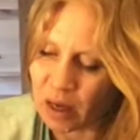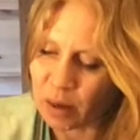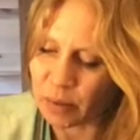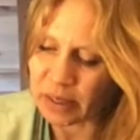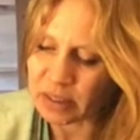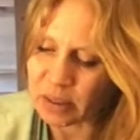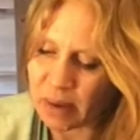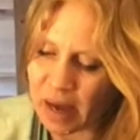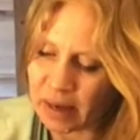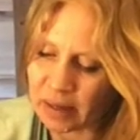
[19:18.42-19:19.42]
Bring to
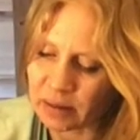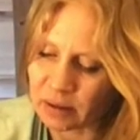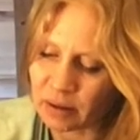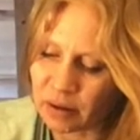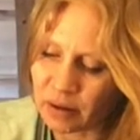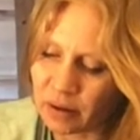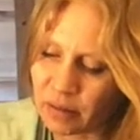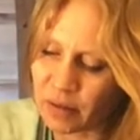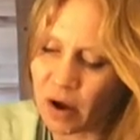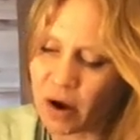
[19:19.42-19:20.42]
mind
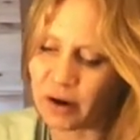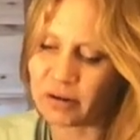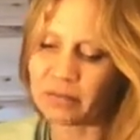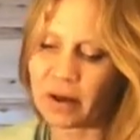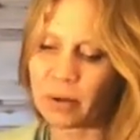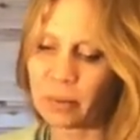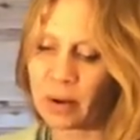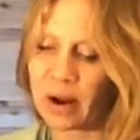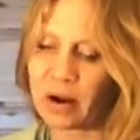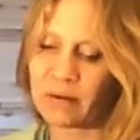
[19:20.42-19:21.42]
the heartfelt
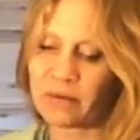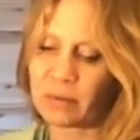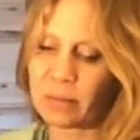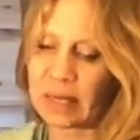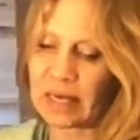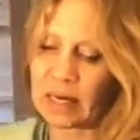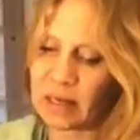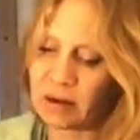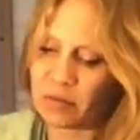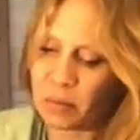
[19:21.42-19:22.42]
prayer from the
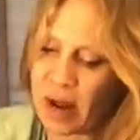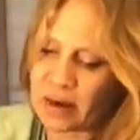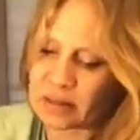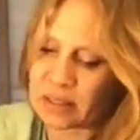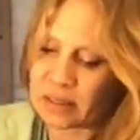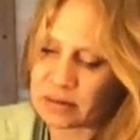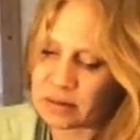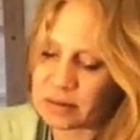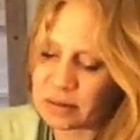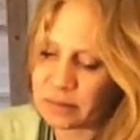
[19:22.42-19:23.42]
beginning of
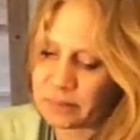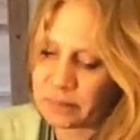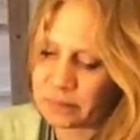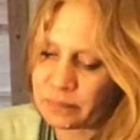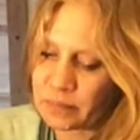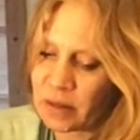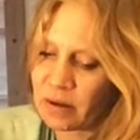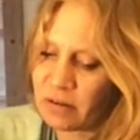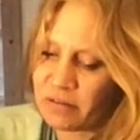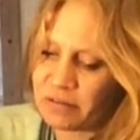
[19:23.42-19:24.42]
practice.
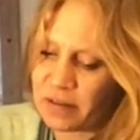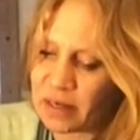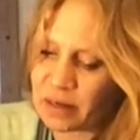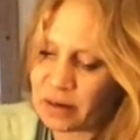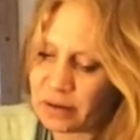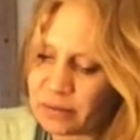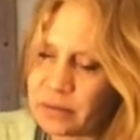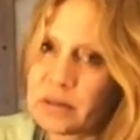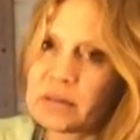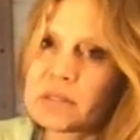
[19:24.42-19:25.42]
Fear
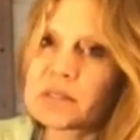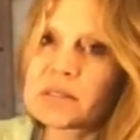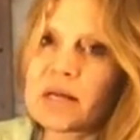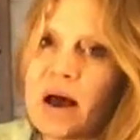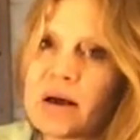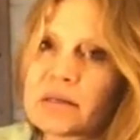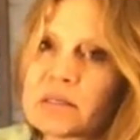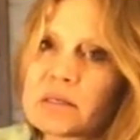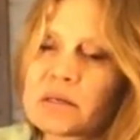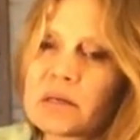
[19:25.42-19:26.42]
does not
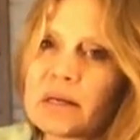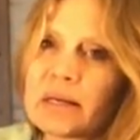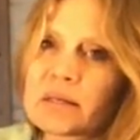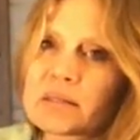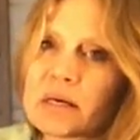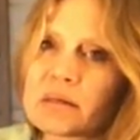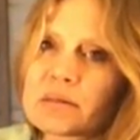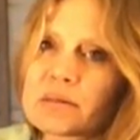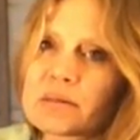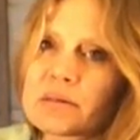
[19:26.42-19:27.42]

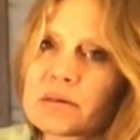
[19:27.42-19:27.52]
exist.